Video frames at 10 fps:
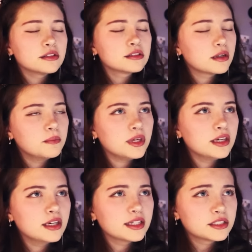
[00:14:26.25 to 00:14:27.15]
To
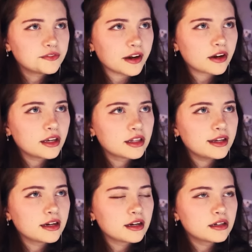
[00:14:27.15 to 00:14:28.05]
me, it's very
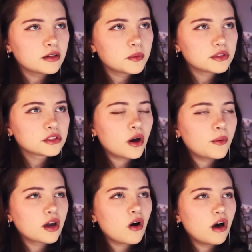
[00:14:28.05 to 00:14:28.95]
clear what's
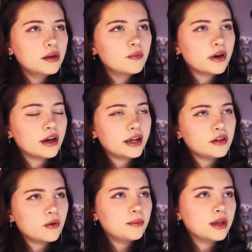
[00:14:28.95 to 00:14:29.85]
going on, but I
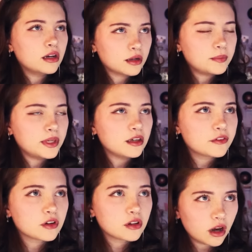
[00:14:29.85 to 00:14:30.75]
know it may not be
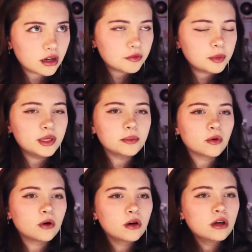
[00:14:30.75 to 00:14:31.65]
for a lot of
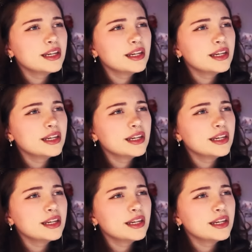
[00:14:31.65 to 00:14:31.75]
people.